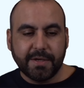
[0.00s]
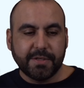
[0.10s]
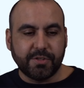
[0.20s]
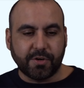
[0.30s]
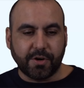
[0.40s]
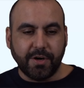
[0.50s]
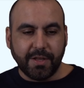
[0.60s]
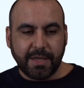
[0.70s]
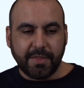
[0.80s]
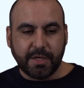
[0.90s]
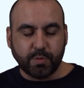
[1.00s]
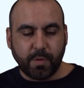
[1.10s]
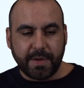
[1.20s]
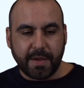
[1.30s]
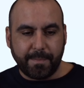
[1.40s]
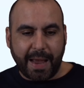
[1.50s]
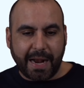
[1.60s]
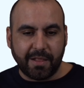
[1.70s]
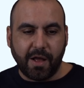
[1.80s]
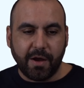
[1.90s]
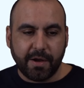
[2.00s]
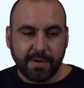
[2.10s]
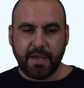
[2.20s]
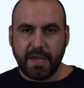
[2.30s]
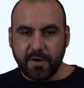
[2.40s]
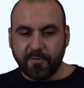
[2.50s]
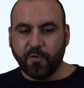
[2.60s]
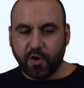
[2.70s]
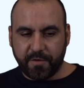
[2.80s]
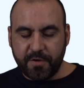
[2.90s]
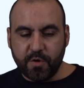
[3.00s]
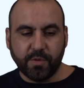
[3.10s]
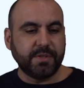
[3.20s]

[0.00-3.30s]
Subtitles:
So currently these will be in backlog in board view.